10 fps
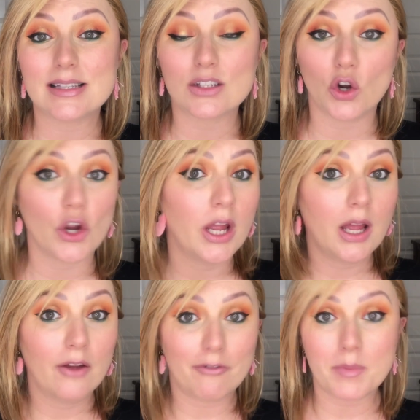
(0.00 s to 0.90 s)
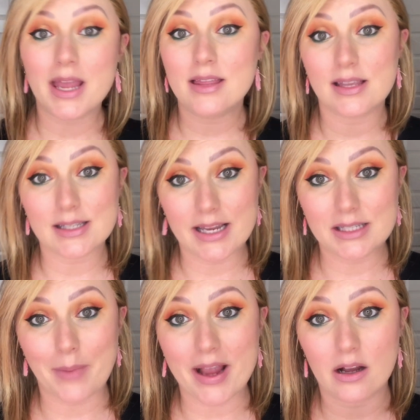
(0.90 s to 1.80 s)
So for me, this
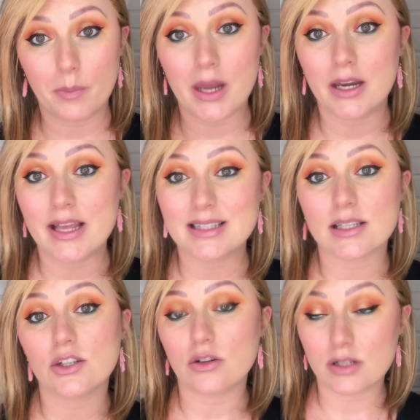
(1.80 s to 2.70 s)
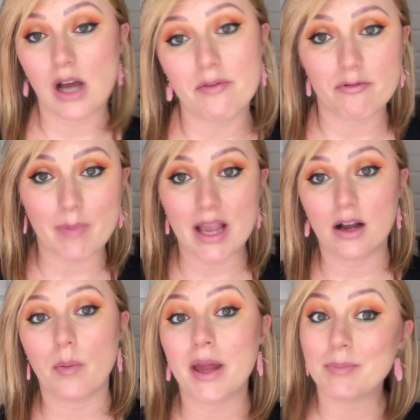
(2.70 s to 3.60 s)
needs makeup, and it needs a certain type of
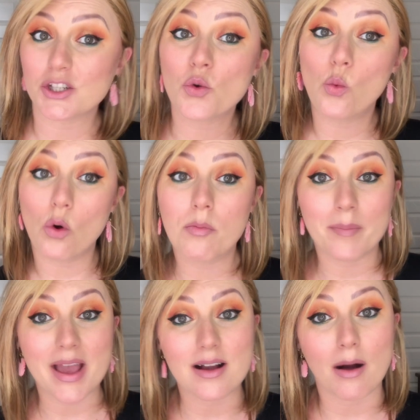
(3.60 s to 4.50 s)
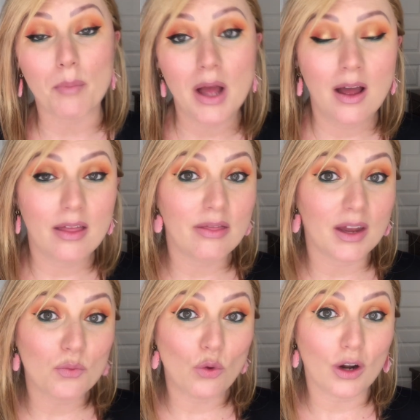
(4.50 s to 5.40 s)
makeup and much warmer makeup
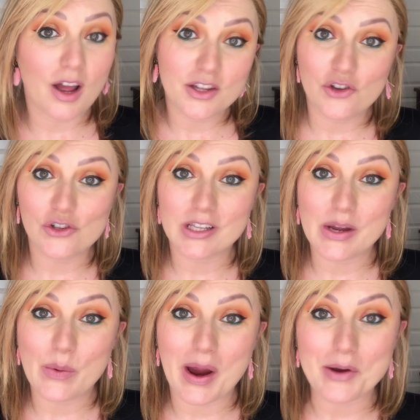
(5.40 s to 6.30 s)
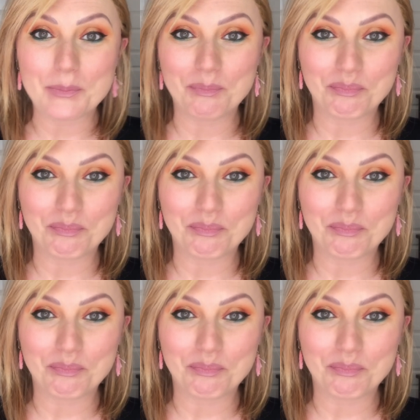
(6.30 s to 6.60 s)
than what I usually wear.